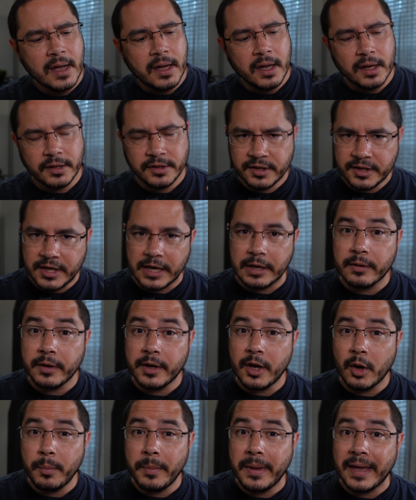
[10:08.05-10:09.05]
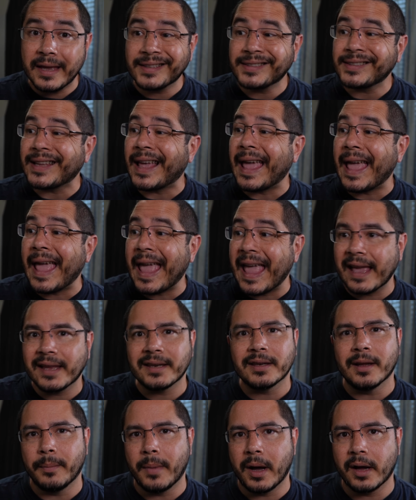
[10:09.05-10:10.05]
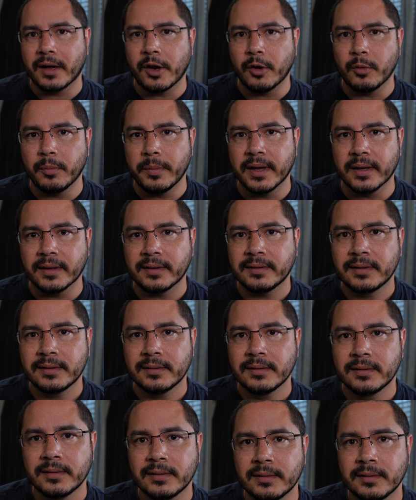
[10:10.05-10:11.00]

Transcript: a stereo mix and a mono mix.